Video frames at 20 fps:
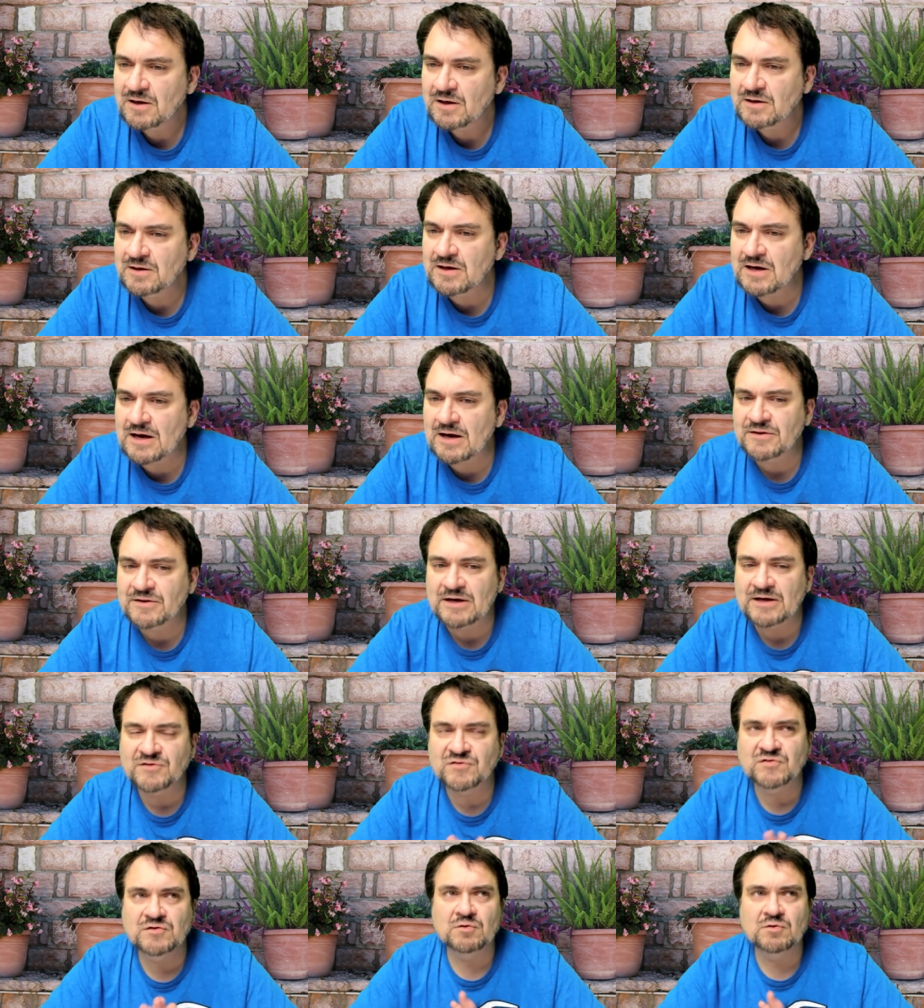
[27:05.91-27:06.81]
Yeah,
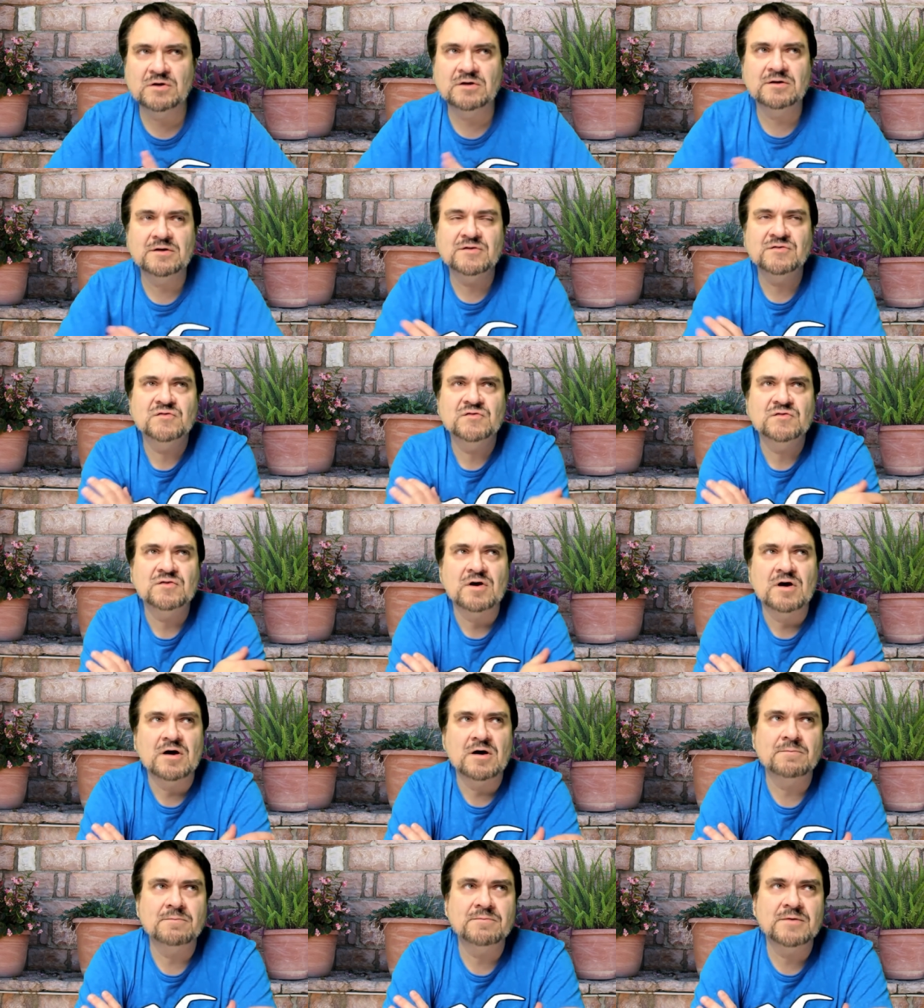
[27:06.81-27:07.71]
that's you can list
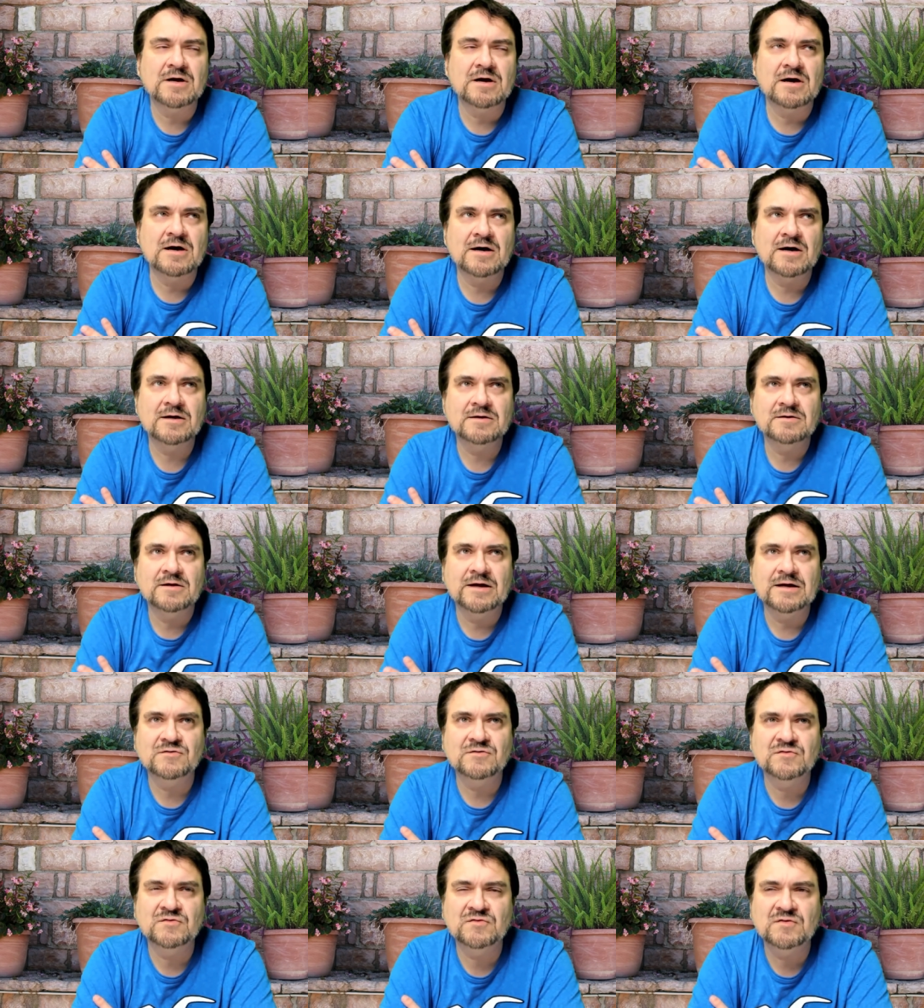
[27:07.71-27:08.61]
um, on
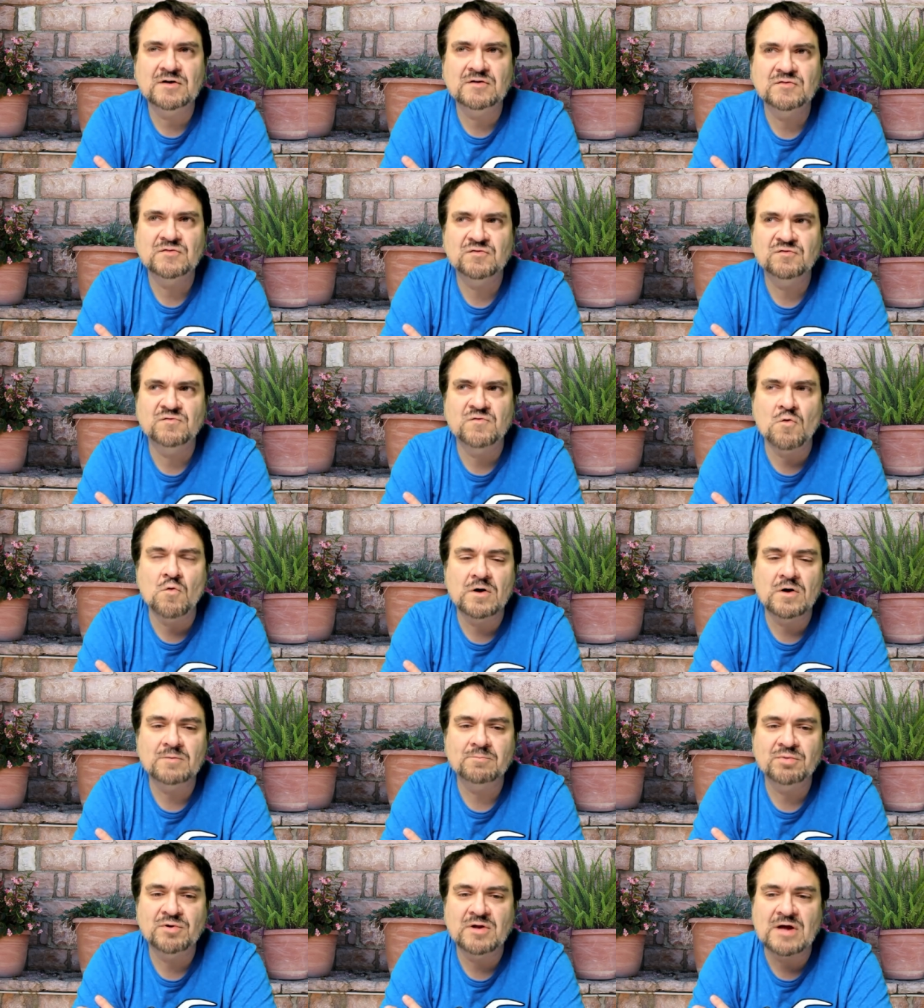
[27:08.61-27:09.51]
like six
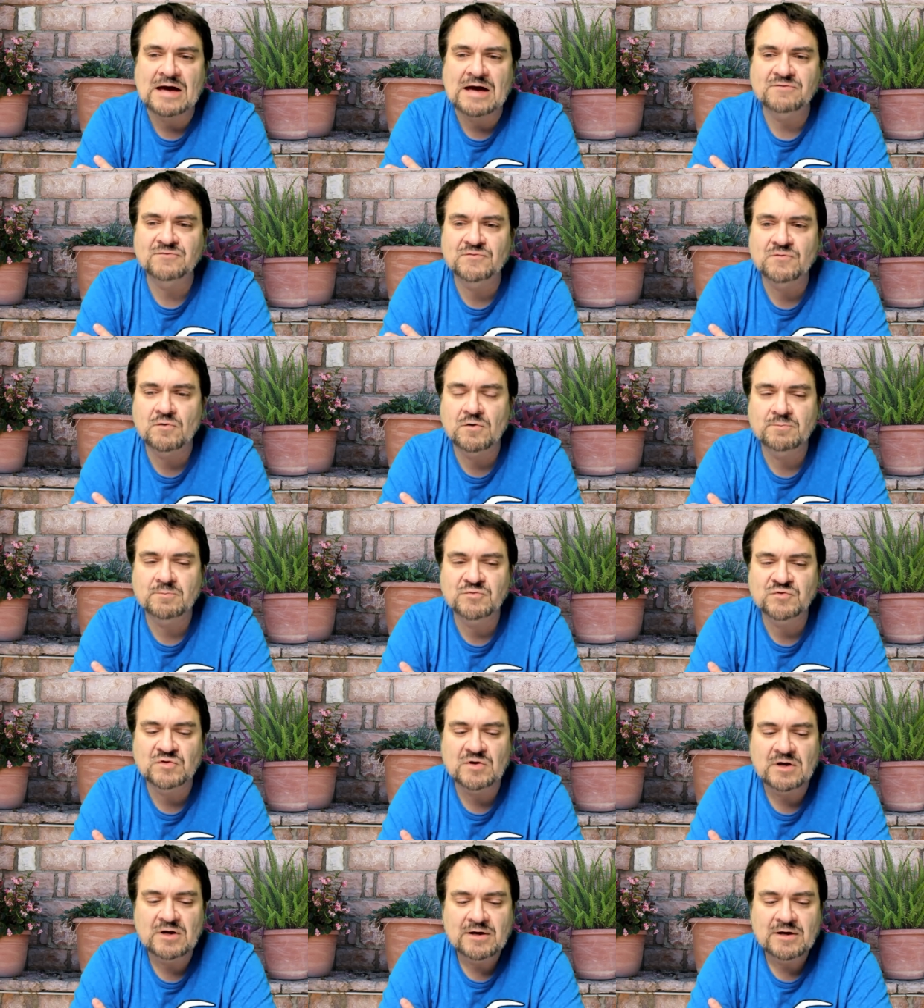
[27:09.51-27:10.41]
foreign
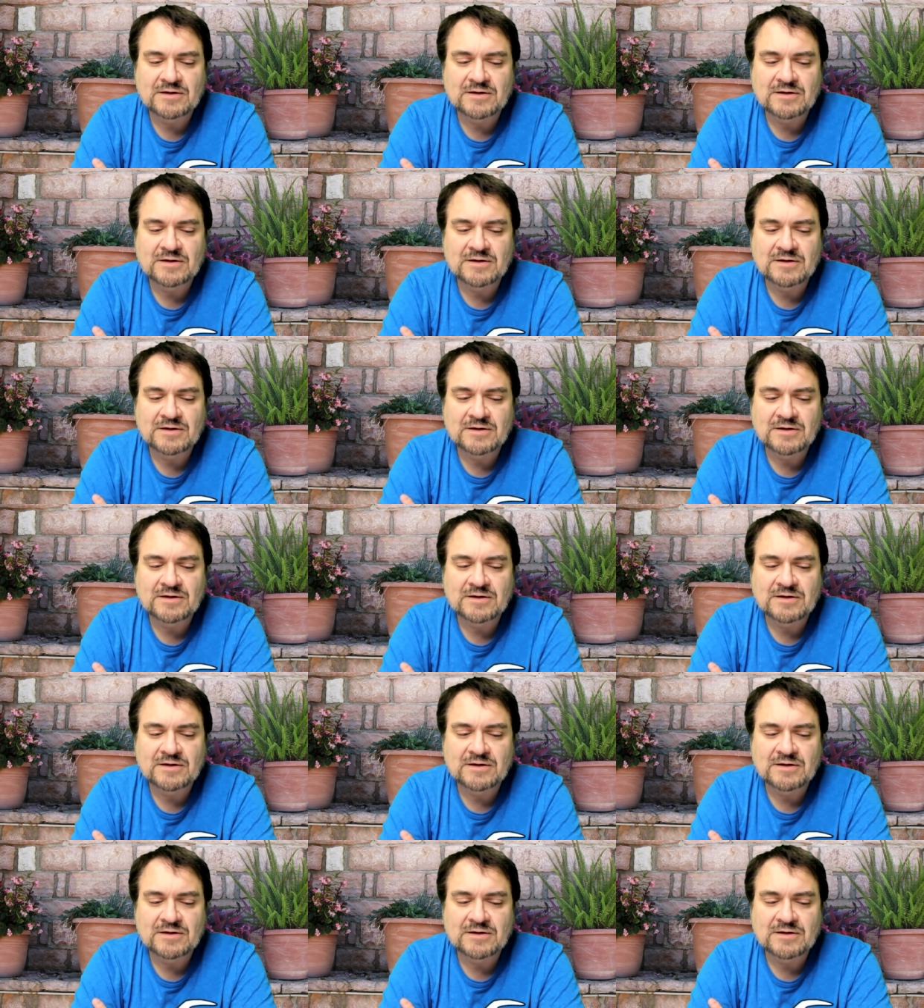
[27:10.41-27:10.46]
platforms.